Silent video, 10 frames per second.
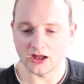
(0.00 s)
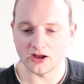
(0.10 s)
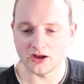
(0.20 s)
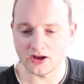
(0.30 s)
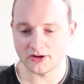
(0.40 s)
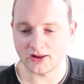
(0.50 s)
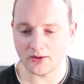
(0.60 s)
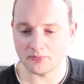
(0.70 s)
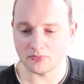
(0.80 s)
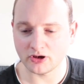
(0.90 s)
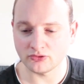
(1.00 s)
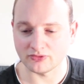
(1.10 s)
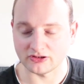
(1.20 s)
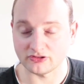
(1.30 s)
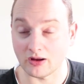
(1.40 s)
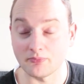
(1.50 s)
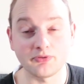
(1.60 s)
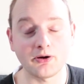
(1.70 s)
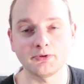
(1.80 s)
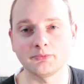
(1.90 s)
Then AORUS, I'm
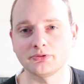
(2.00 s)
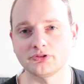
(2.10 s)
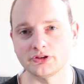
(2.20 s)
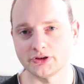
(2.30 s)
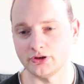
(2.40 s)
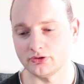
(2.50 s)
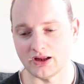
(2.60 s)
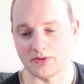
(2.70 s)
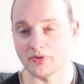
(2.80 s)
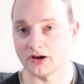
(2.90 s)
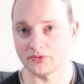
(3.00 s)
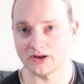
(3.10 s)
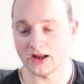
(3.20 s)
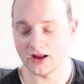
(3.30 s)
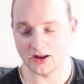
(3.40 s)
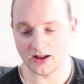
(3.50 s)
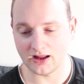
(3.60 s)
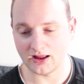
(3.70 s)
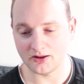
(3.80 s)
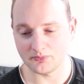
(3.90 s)
probably butchering your name, by the way.
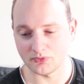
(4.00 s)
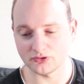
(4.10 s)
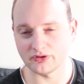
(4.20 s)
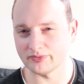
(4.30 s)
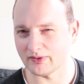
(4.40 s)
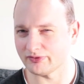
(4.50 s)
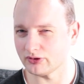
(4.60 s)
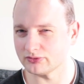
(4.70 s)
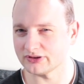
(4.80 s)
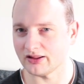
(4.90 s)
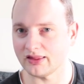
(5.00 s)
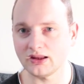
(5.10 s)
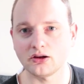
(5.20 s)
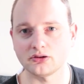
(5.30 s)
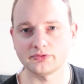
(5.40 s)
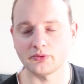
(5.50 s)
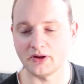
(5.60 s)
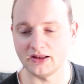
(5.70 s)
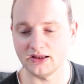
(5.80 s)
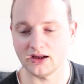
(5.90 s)
Most of my followers I think are
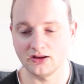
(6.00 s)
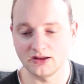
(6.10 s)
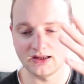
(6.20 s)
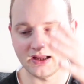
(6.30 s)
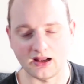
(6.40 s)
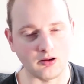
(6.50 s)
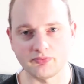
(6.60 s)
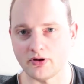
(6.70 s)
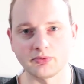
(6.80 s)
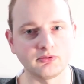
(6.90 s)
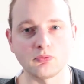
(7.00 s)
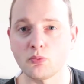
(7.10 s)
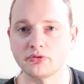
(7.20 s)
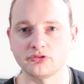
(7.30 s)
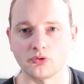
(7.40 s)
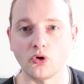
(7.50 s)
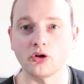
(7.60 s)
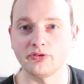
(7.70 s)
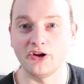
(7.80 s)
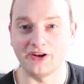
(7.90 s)
from India, and I probably will butcher
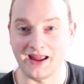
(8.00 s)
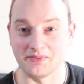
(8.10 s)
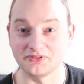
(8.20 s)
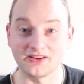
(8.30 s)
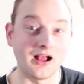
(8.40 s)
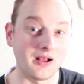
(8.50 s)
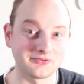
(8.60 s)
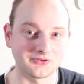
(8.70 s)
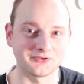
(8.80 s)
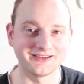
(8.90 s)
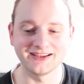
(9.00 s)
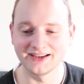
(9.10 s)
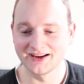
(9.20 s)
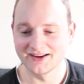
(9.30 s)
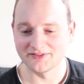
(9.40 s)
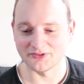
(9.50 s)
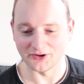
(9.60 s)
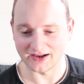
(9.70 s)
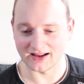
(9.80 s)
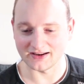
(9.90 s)
all of your names. I'm sorry
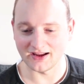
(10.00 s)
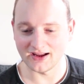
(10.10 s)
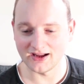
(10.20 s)
for that.